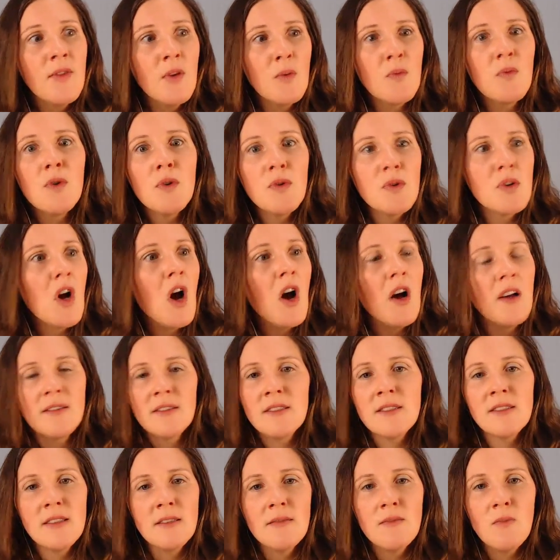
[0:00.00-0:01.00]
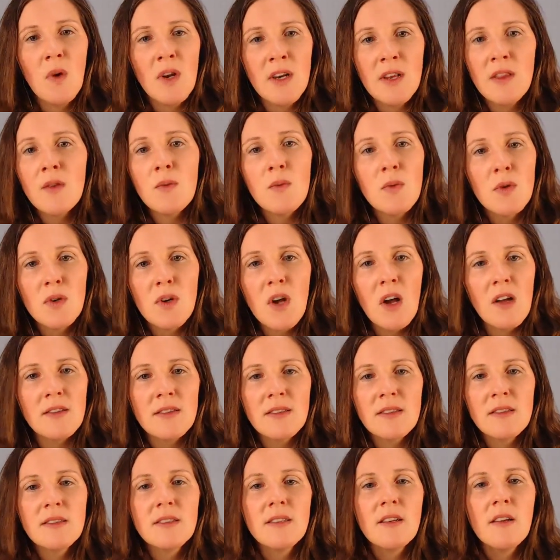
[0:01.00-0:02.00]
the root cause, one of the root
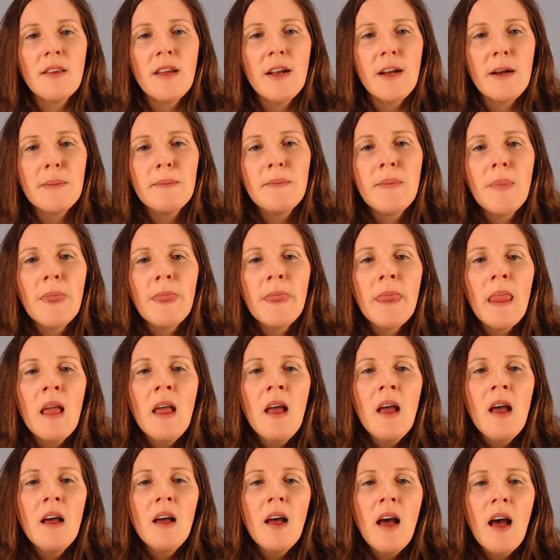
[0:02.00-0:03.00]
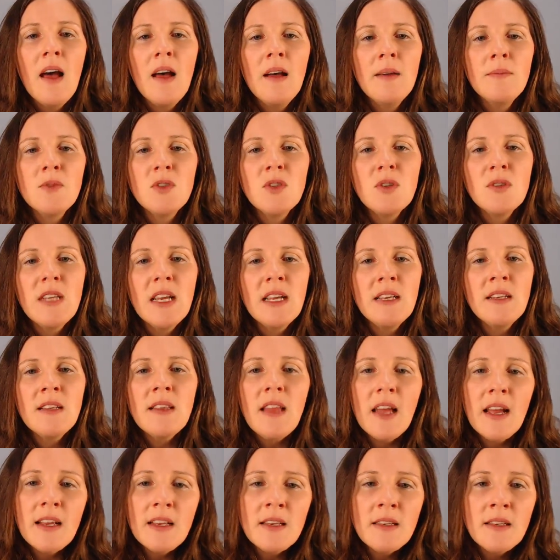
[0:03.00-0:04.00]
causes still there. So
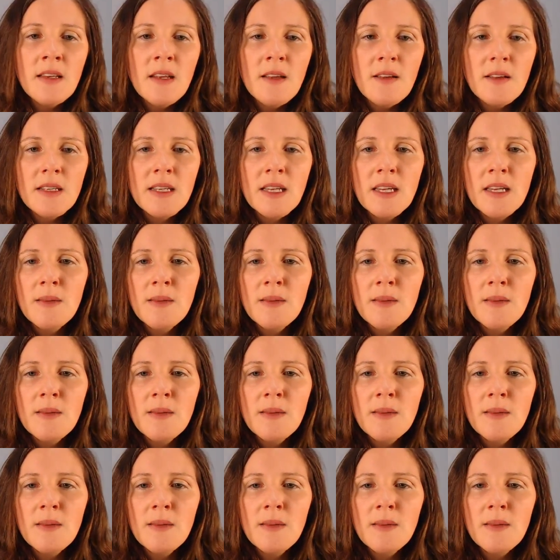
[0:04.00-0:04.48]
dandelion,